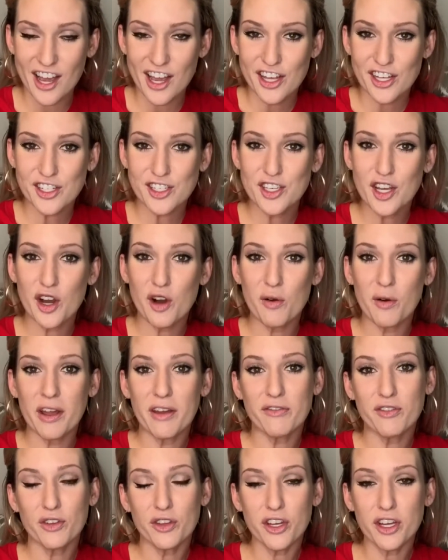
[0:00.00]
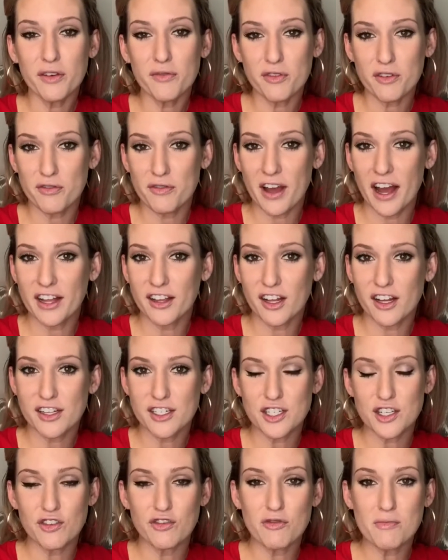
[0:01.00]
So if you're looking for fat
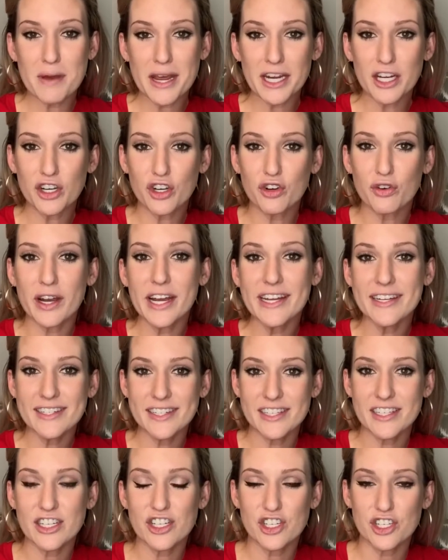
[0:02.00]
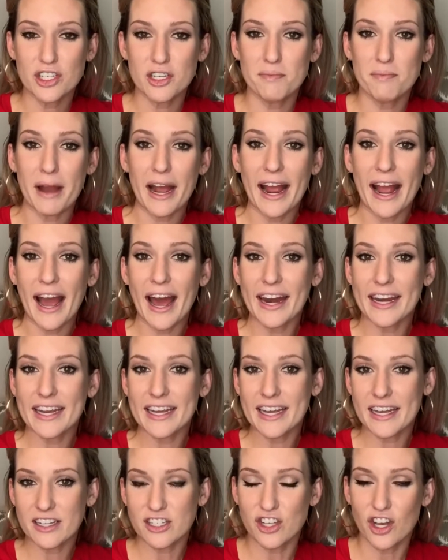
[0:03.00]
loss, you've made a great decision by adding
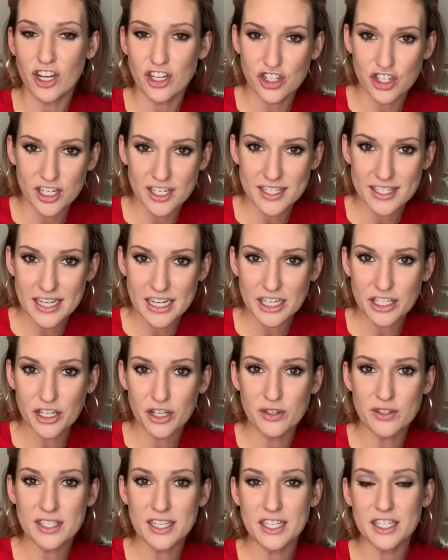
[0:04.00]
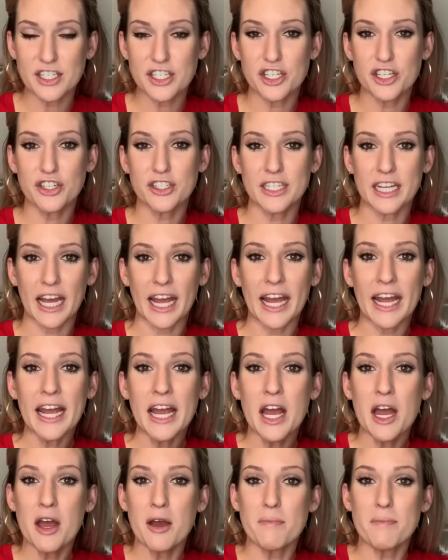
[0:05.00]
exogenous ketones into your day,
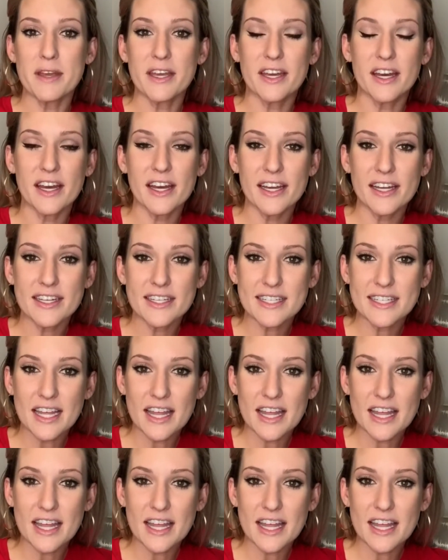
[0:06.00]
because